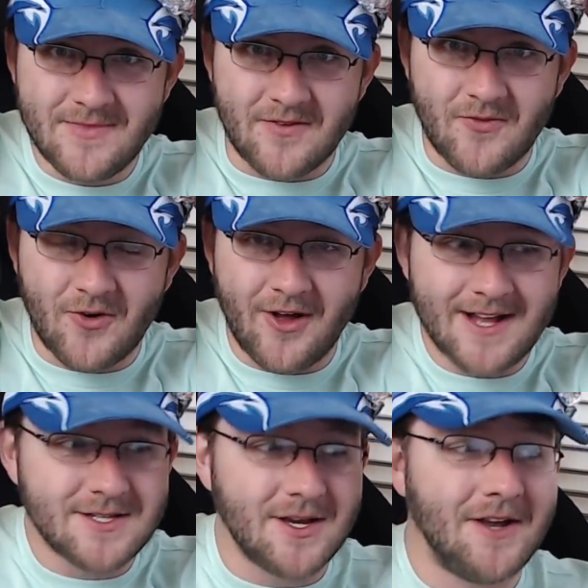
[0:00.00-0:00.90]
tinfoil
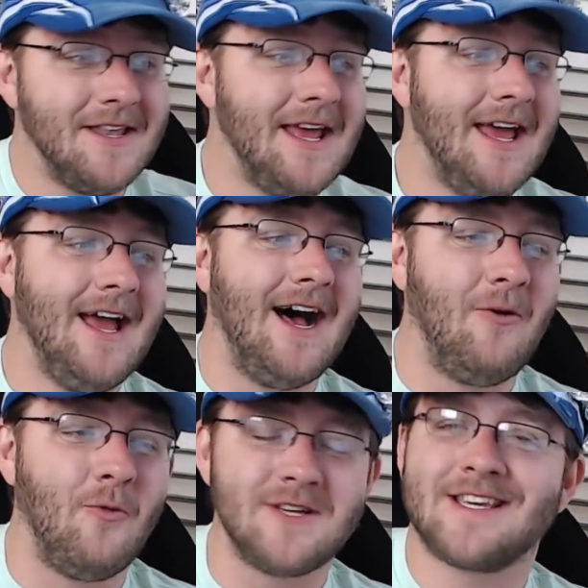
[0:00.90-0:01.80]
hats on,
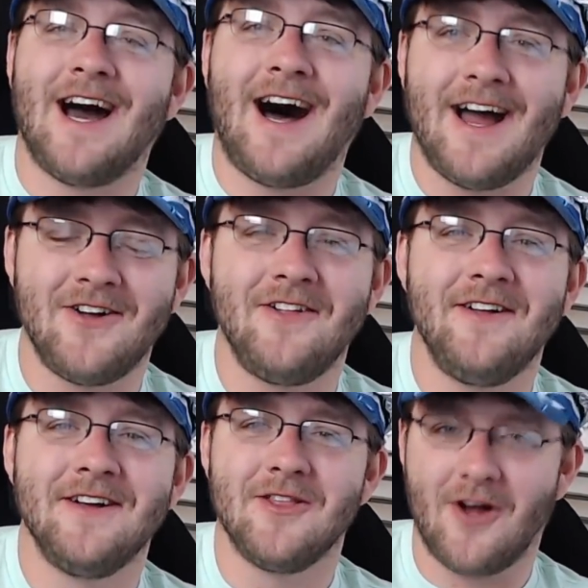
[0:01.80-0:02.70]
was
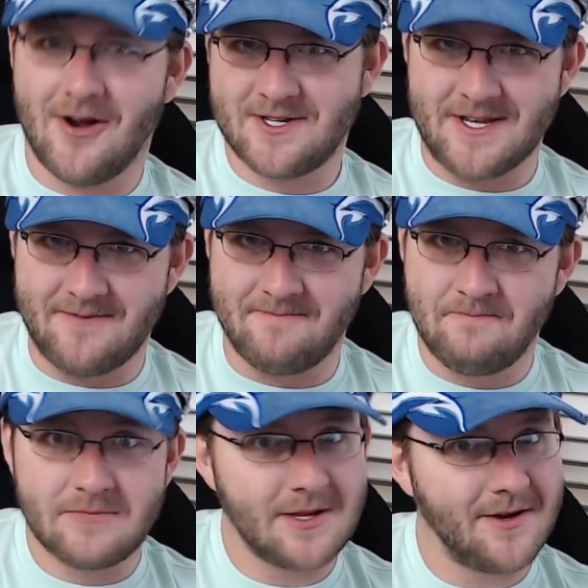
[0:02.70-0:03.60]
Kyle Larson.
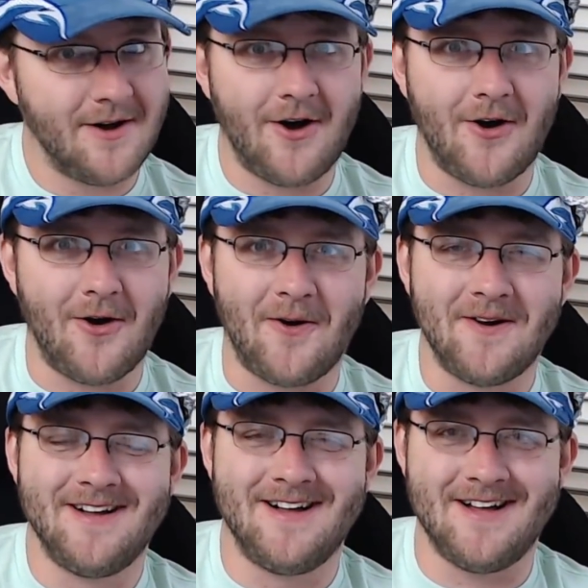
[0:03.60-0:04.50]
Uh-oh.
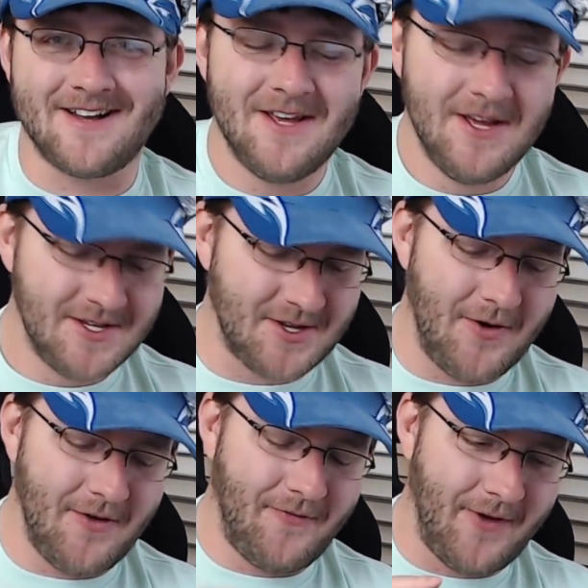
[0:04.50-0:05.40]
So
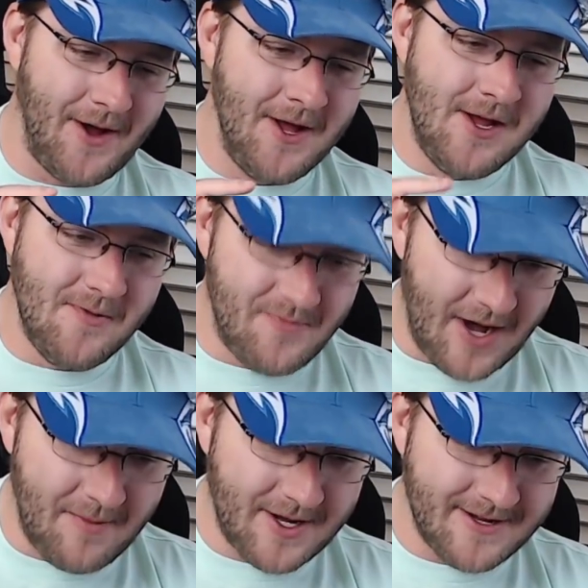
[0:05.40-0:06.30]
if
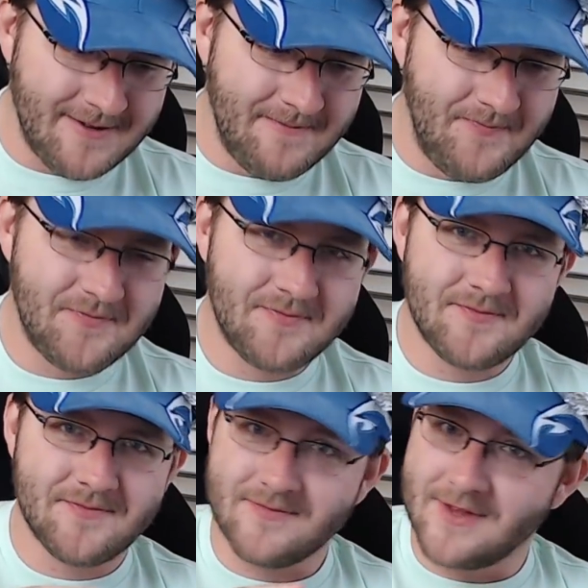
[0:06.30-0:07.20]
Bubba,
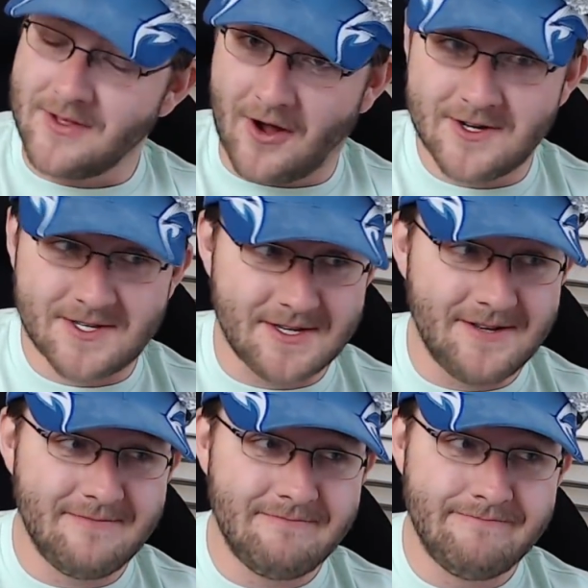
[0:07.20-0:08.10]

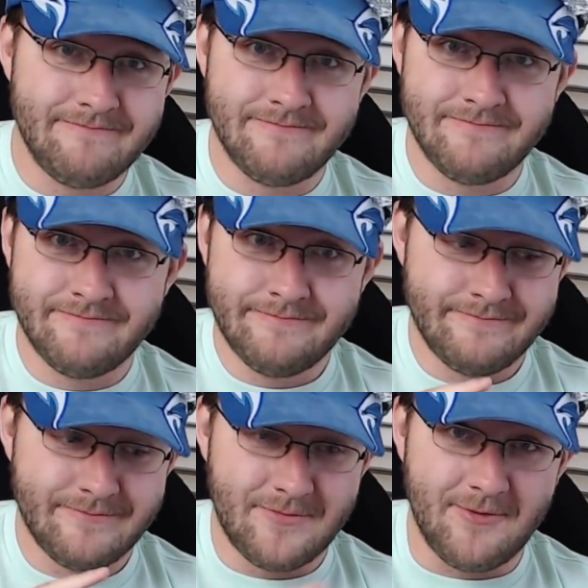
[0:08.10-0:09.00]
Larson,
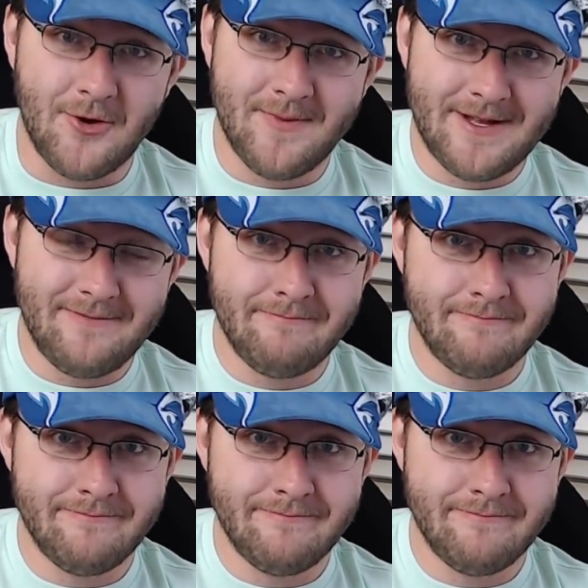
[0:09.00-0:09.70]
Newman,